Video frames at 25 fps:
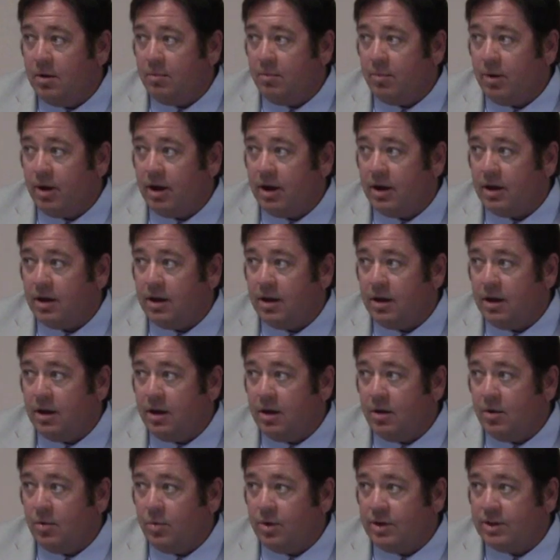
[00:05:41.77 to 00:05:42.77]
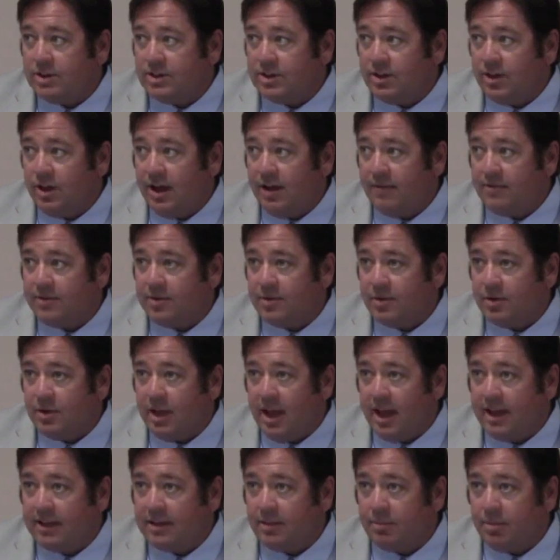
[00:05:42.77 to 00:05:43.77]
but we still have to
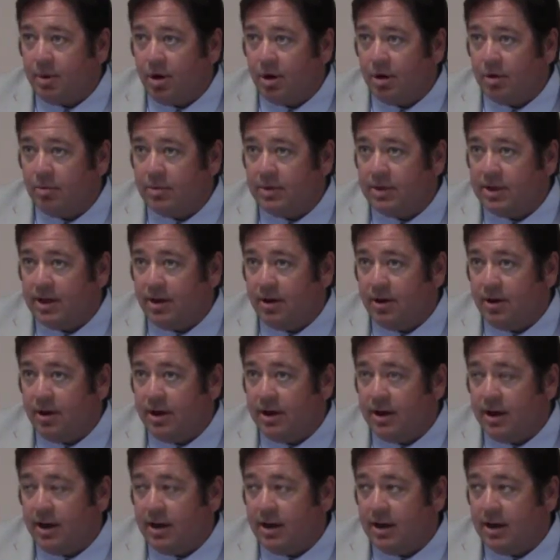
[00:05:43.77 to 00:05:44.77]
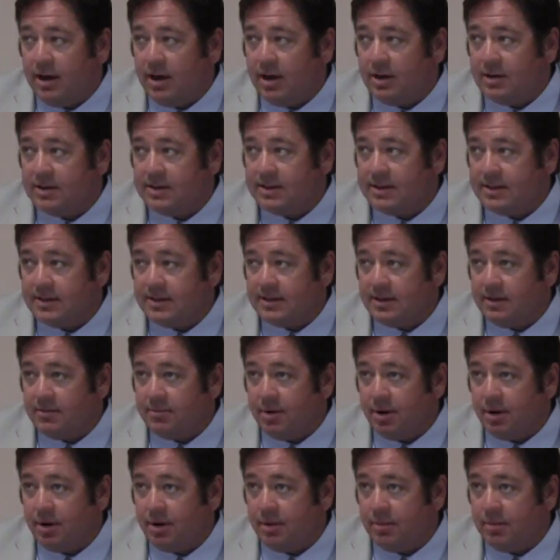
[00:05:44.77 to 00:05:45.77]
elect a parliamentarian and an assistant
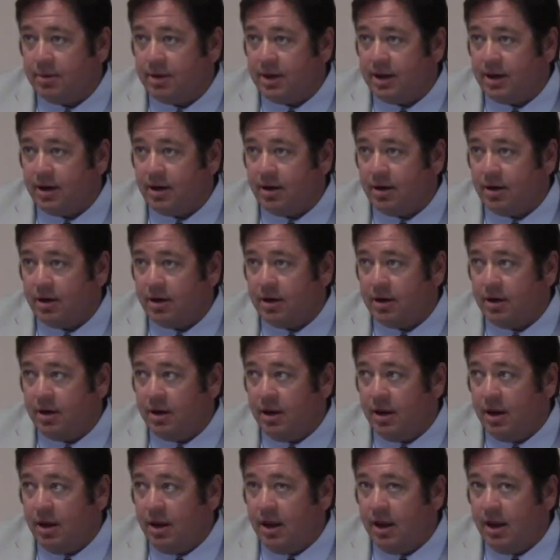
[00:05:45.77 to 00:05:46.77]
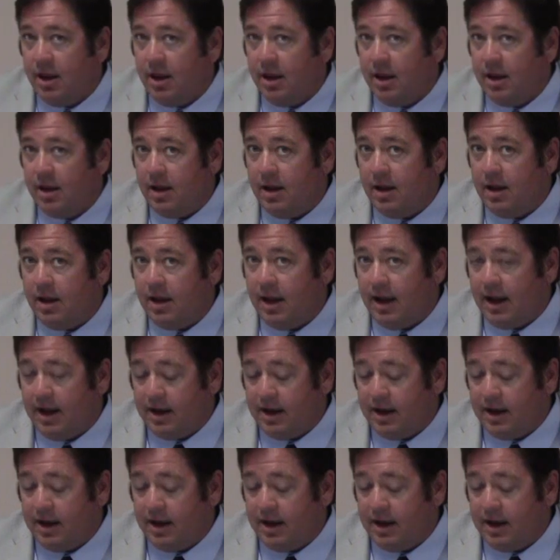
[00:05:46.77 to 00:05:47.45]
parliamentarian And a sergeant of arms.